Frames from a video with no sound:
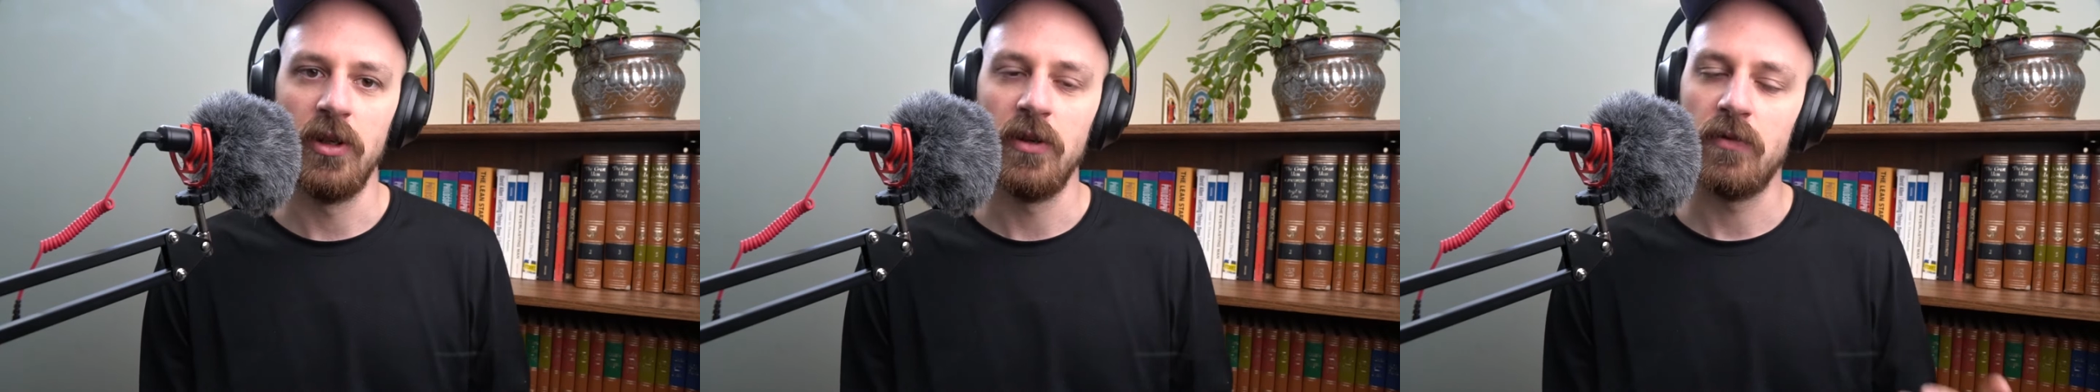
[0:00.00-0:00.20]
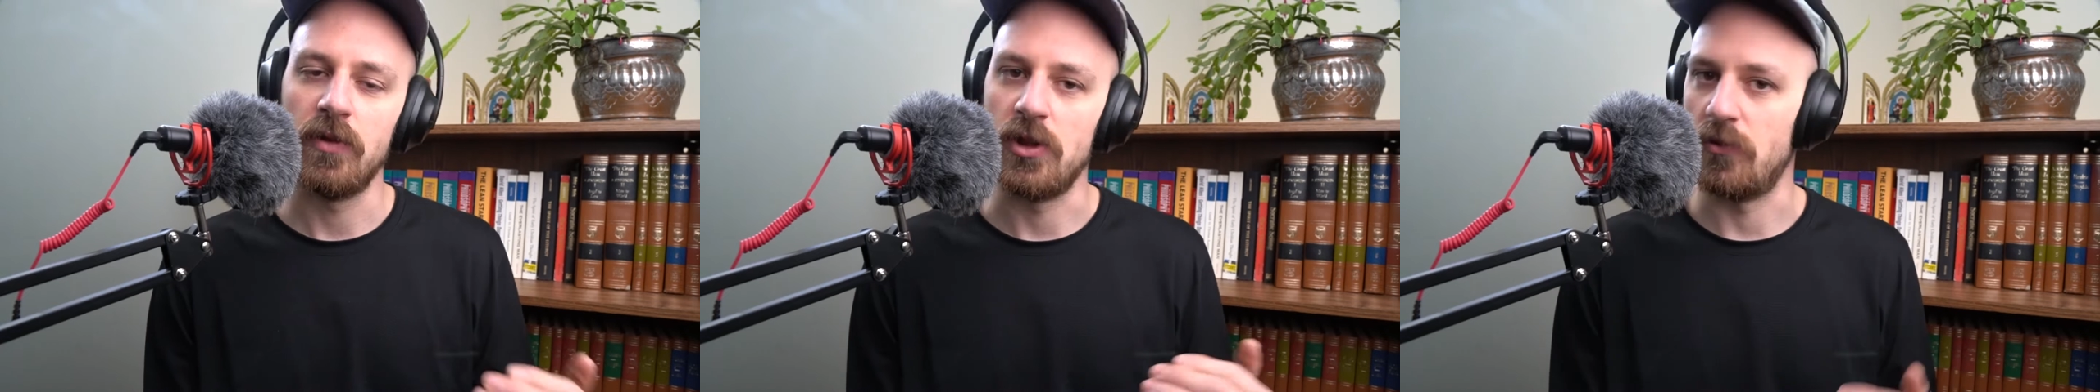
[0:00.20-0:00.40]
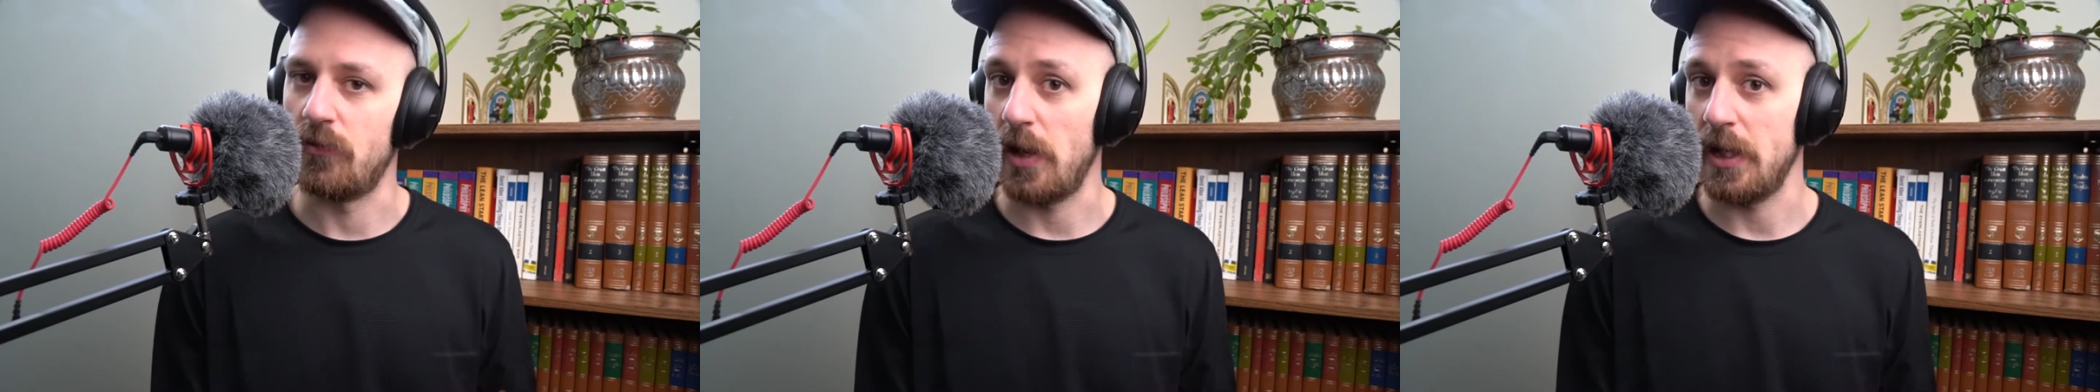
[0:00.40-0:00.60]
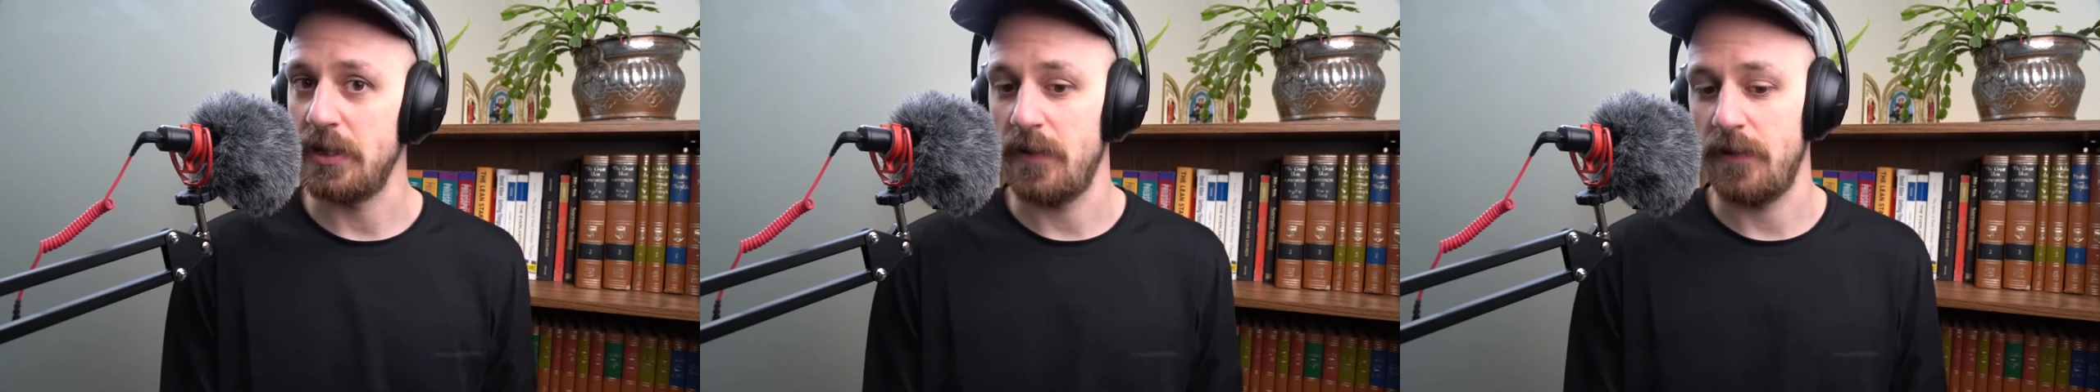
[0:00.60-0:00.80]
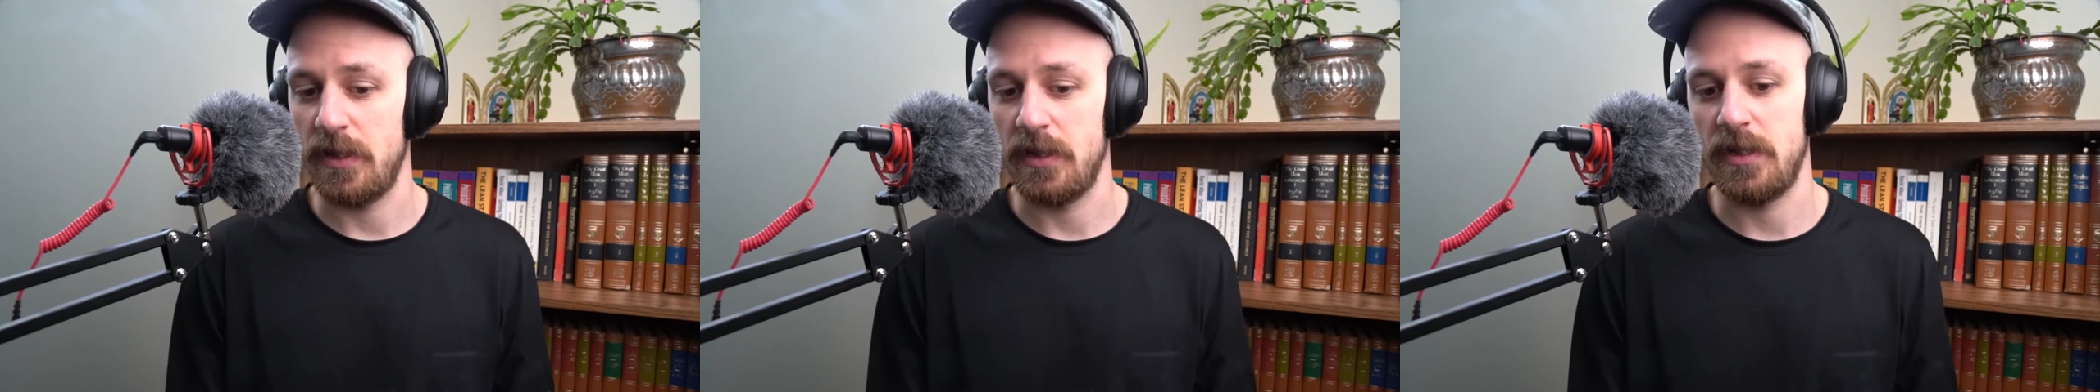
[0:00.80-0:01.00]
for the
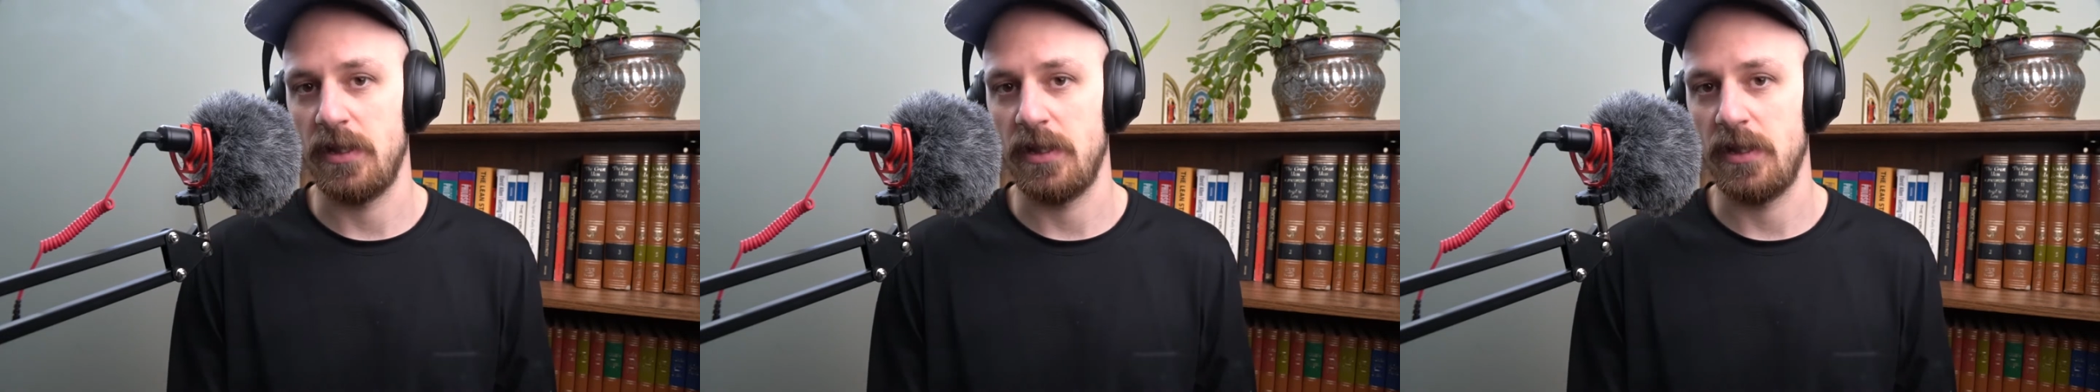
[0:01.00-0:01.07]
rest of this